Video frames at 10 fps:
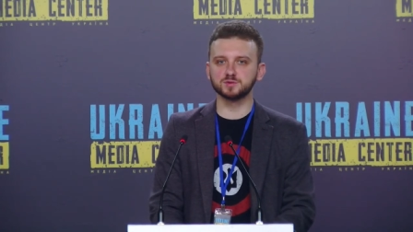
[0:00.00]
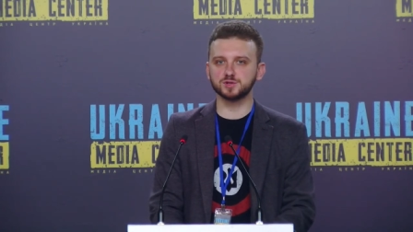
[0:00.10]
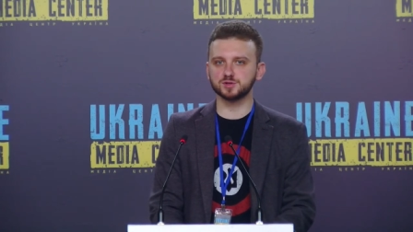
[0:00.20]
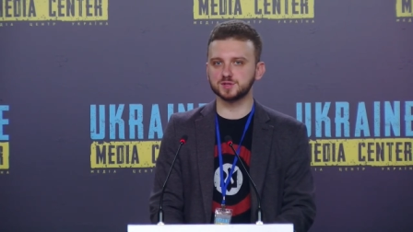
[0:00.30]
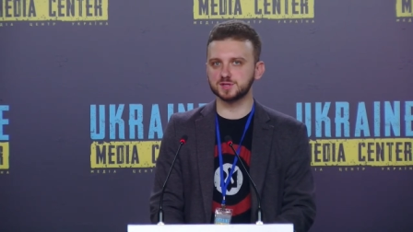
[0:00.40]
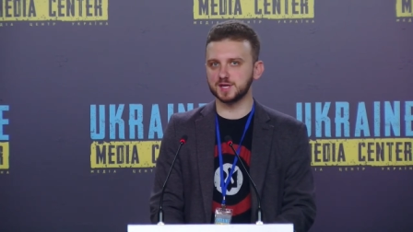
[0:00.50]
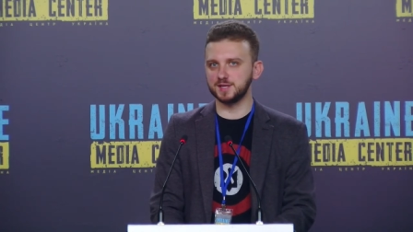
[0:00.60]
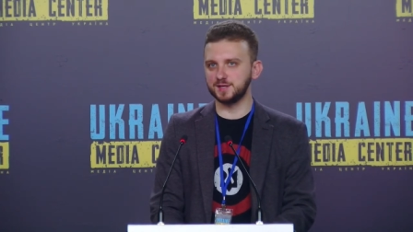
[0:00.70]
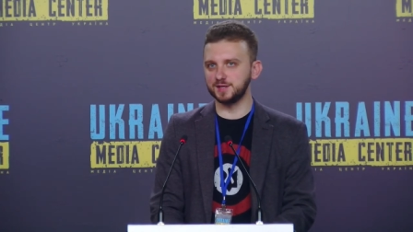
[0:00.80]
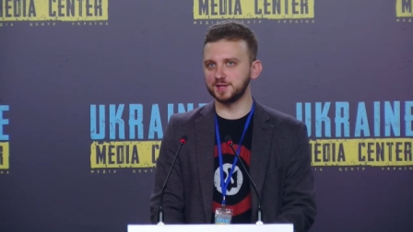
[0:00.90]
This year
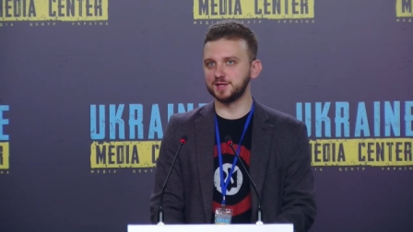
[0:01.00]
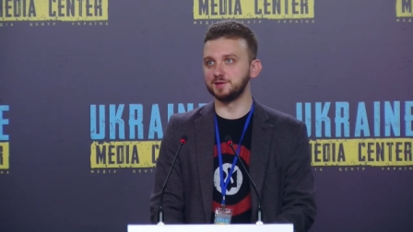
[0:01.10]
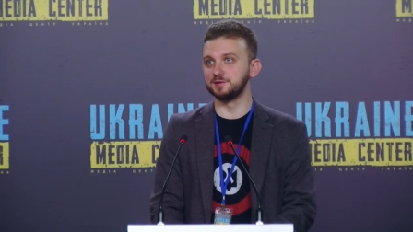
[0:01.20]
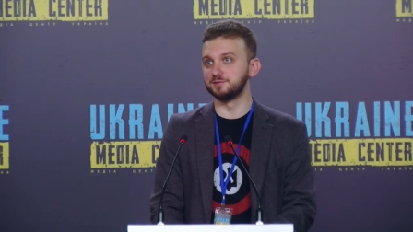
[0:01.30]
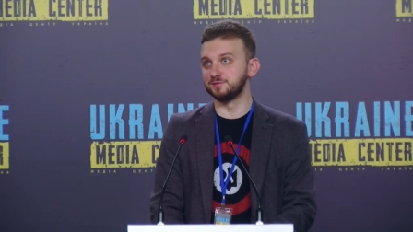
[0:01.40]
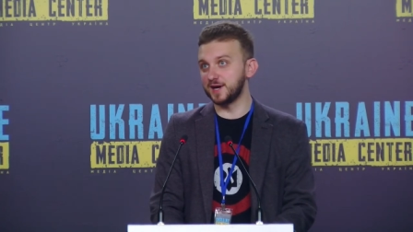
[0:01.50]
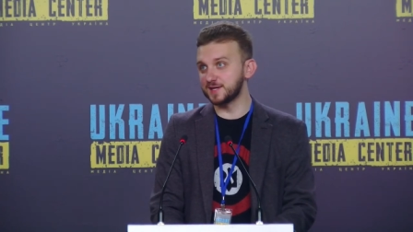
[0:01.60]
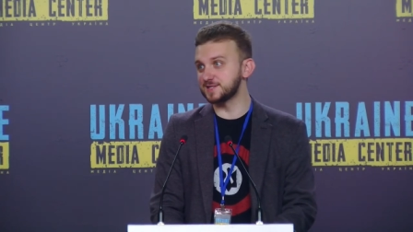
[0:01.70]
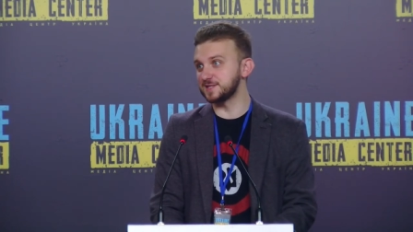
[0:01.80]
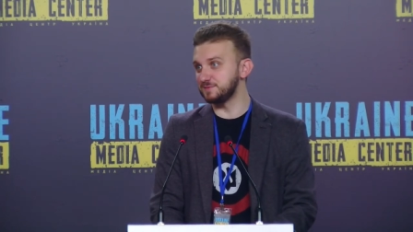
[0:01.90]
is special
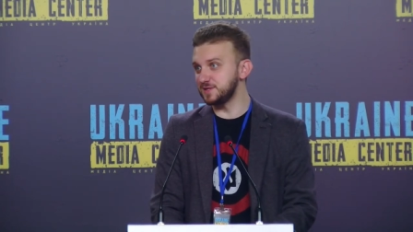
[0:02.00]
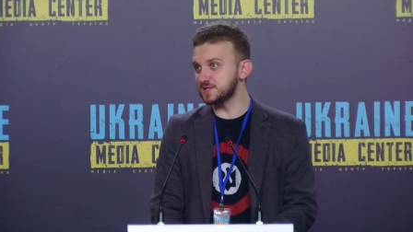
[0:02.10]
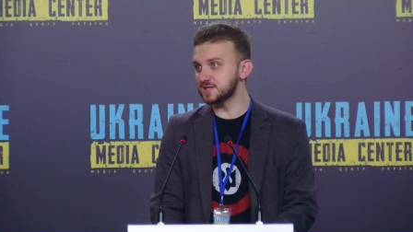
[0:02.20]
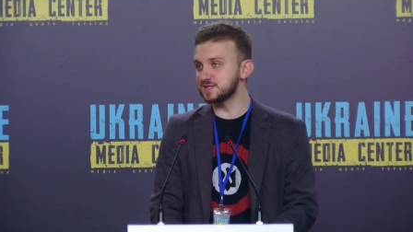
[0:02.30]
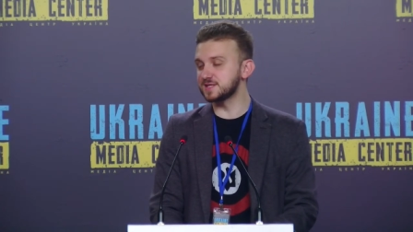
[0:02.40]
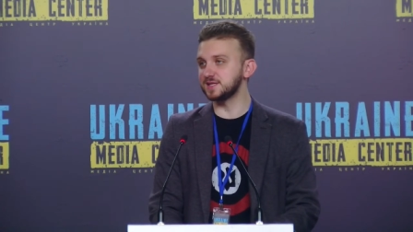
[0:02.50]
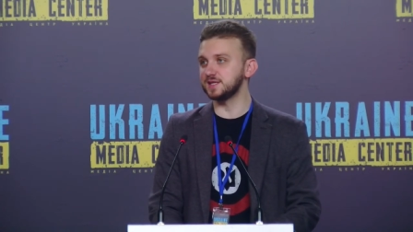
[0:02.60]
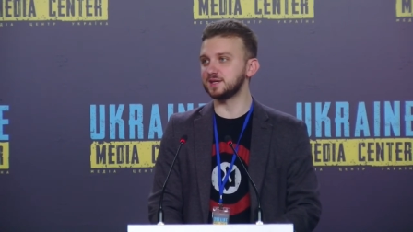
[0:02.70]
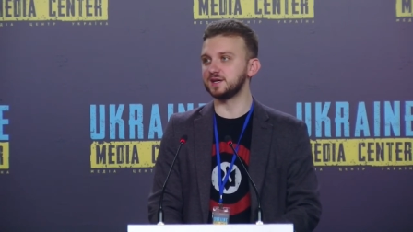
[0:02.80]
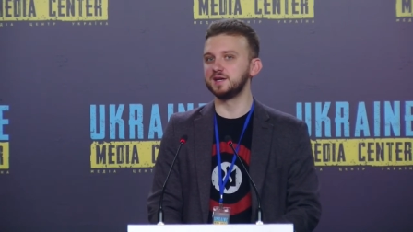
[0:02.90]
for us
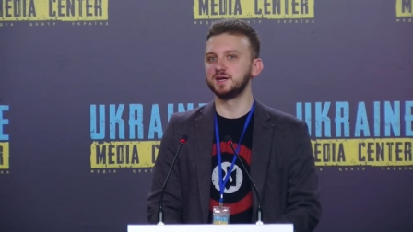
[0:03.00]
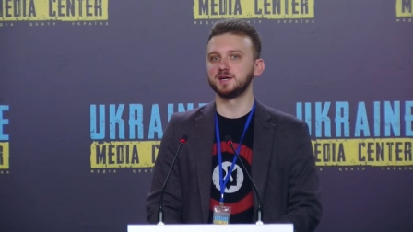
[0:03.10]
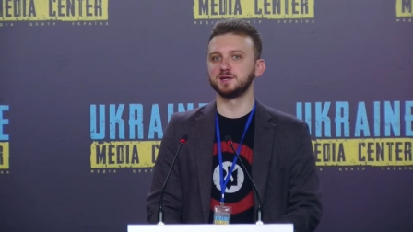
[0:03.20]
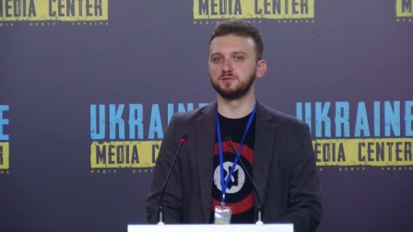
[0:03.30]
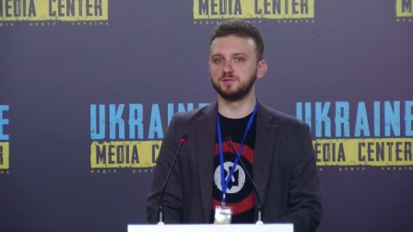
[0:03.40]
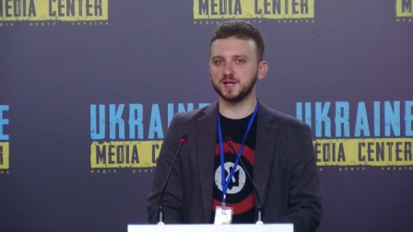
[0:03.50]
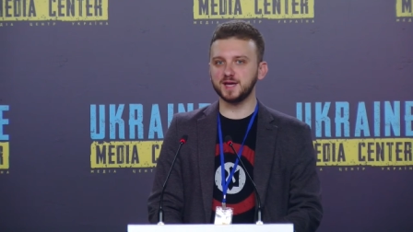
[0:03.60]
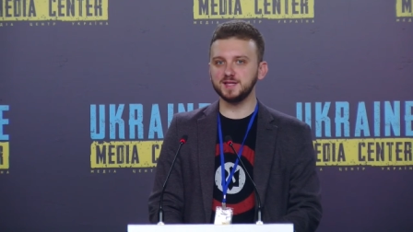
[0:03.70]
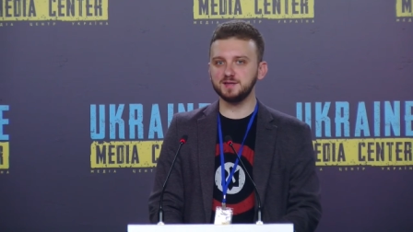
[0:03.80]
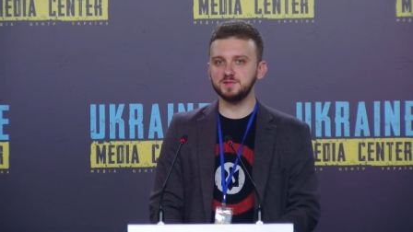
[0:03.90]
because um,
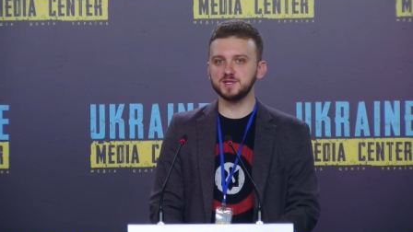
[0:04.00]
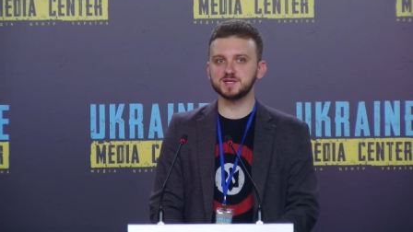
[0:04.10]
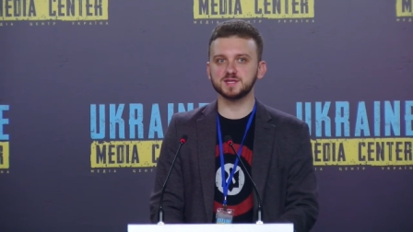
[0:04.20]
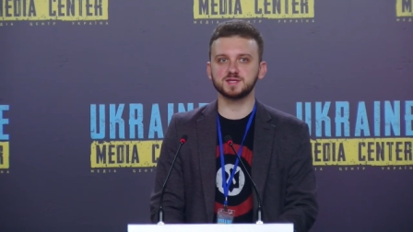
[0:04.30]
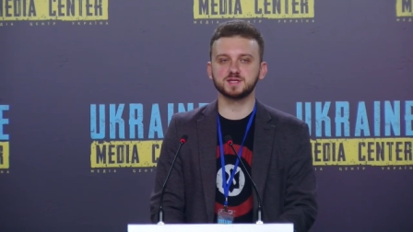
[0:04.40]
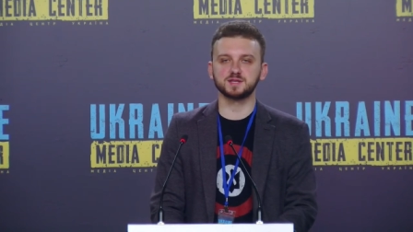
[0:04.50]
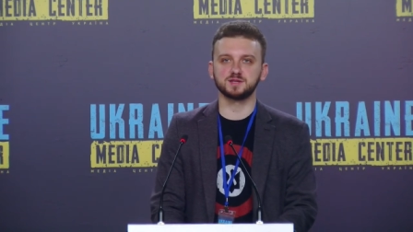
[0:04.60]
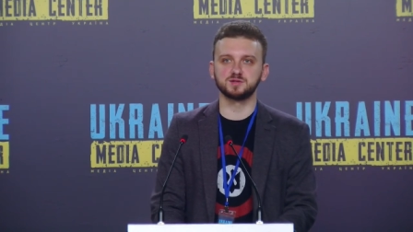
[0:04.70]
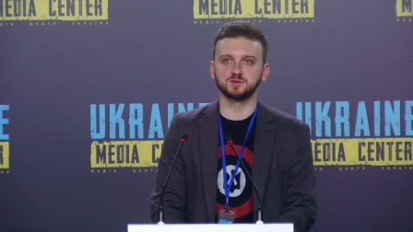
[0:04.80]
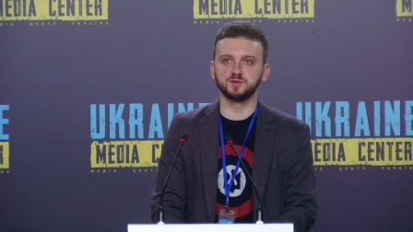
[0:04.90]
September
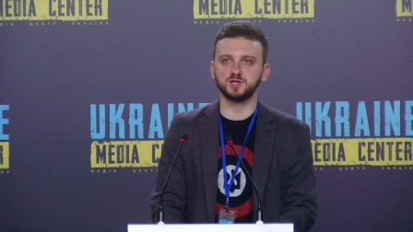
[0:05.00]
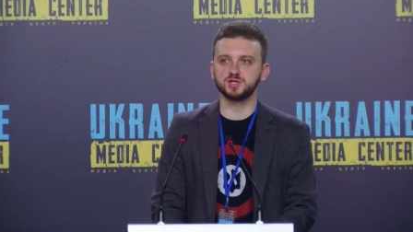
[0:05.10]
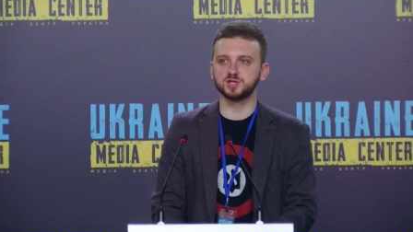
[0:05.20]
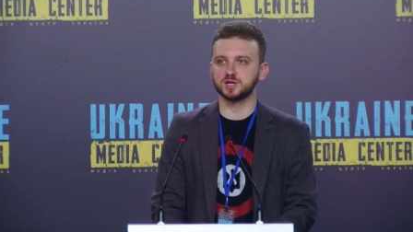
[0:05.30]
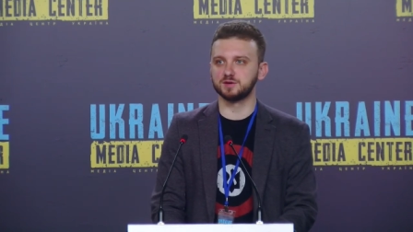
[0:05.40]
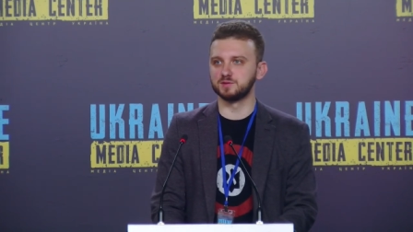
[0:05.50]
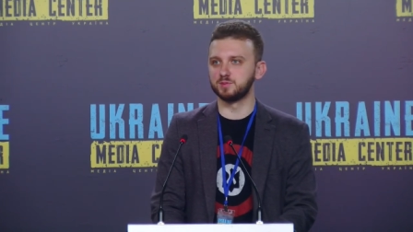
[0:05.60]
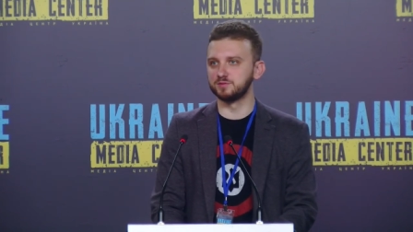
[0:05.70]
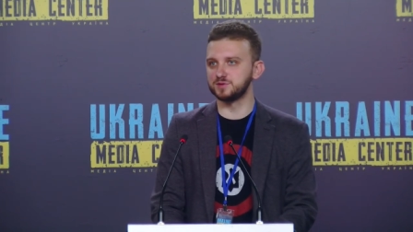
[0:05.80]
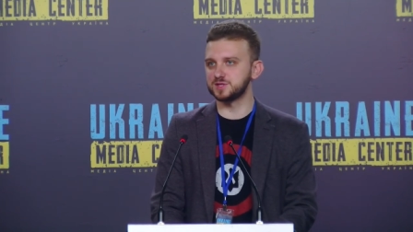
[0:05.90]
is
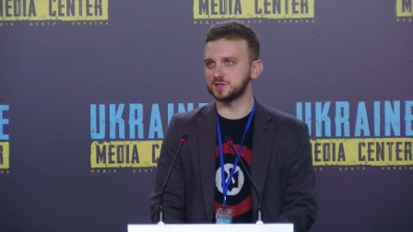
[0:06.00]
uh,